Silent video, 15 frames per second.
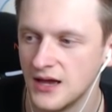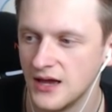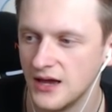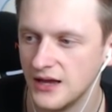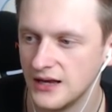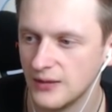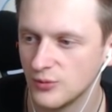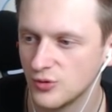
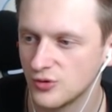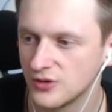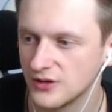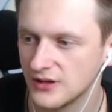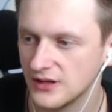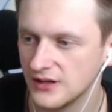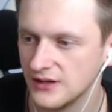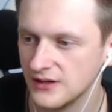And I'm
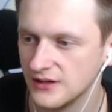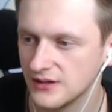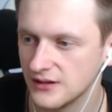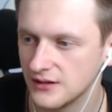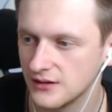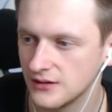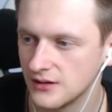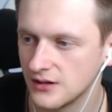currently
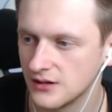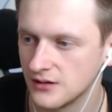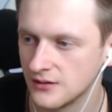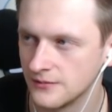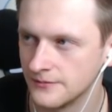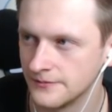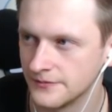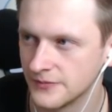
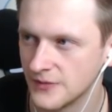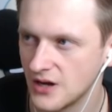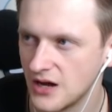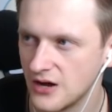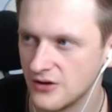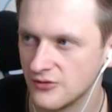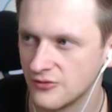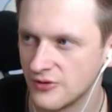
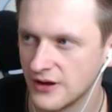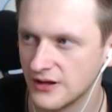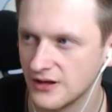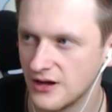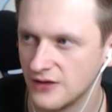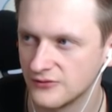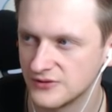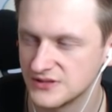rank
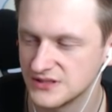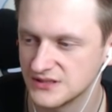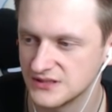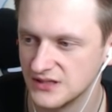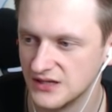160